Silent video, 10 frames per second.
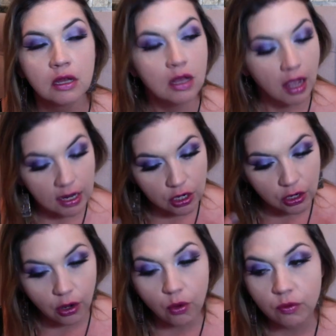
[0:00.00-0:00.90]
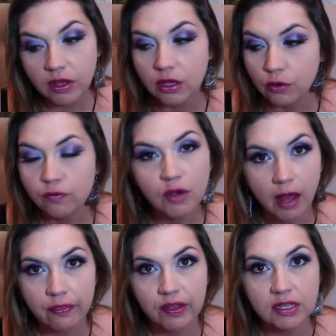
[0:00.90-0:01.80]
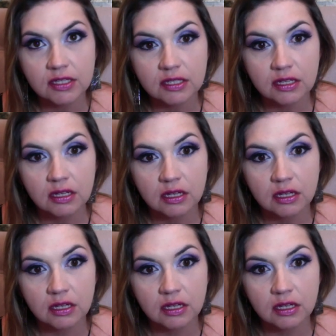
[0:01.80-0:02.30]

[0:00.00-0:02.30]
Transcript: and know that you've got this,